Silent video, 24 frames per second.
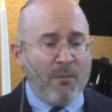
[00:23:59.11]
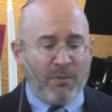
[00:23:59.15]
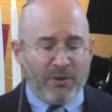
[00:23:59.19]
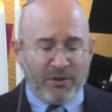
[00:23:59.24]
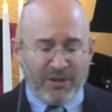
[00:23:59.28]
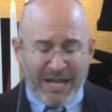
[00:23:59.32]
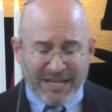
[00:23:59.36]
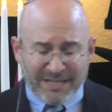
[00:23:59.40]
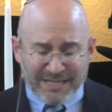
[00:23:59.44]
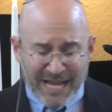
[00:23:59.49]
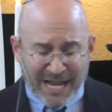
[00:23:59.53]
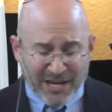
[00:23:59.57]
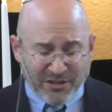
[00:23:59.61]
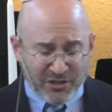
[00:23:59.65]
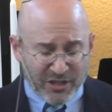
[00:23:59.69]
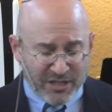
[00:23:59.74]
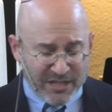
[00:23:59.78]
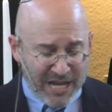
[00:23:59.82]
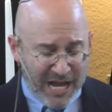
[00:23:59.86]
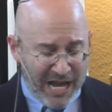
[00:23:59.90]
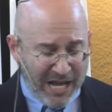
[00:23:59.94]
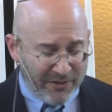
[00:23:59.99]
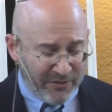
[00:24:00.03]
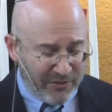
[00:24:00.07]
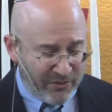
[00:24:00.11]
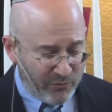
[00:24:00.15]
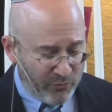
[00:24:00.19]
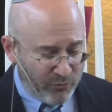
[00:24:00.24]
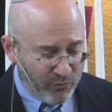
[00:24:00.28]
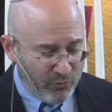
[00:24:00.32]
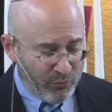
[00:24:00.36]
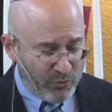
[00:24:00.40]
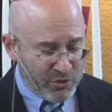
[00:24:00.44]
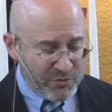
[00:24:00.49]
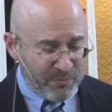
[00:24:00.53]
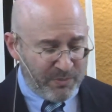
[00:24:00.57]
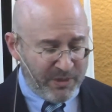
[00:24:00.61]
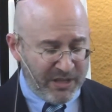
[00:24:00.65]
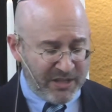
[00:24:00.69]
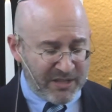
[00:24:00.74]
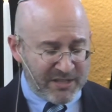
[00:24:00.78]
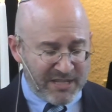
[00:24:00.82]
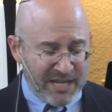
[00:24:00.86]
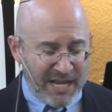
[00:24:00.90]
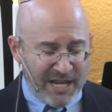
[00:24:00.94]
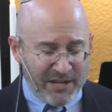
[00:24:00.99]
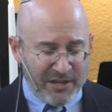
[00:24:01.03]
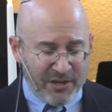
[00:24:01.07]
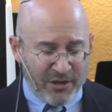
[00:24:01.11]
But that's actually not what's being said